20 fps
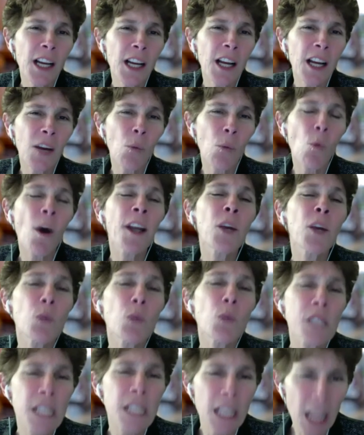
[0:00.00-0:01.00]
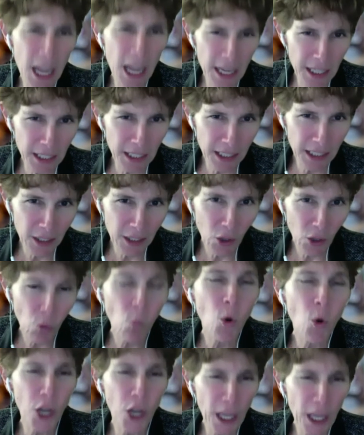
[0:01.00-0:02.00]
what it was like
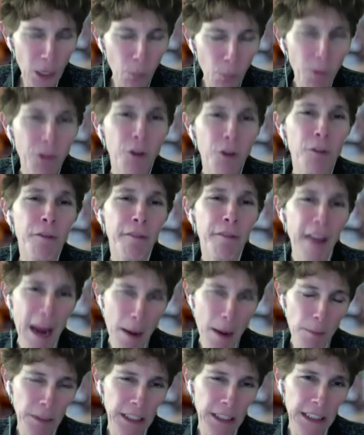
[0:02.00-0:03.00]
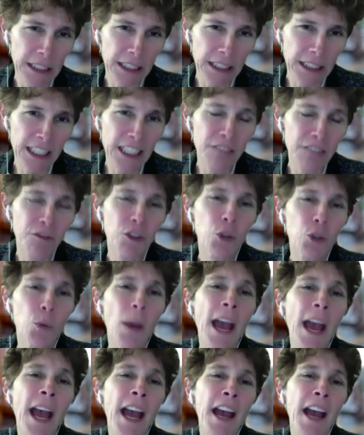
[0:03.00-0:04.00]
working with your family, and if you
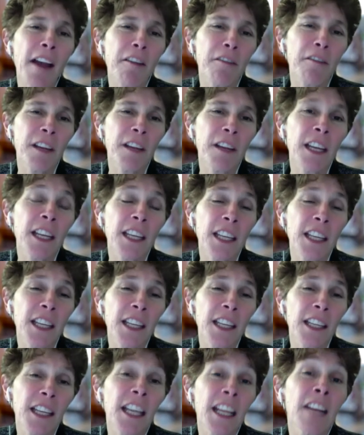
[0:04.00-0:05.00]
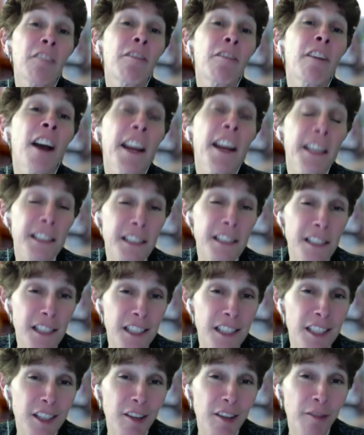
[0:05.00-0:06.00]
have any
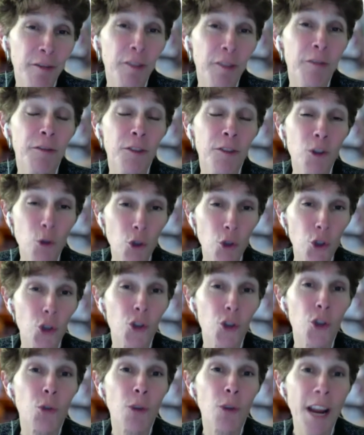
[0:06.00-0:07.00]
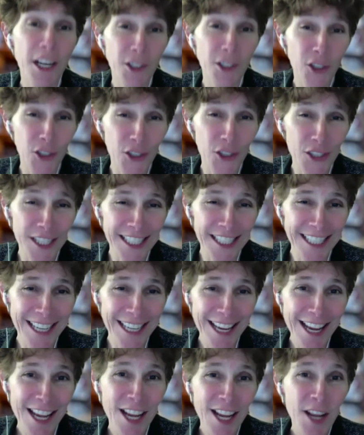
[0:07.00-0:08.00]
advice for future directors
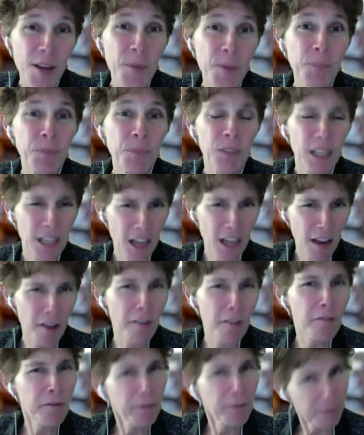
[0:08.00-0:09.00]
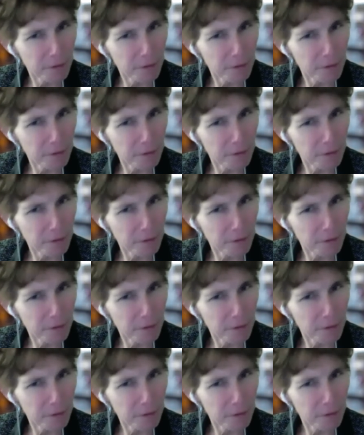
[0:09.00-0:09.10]
of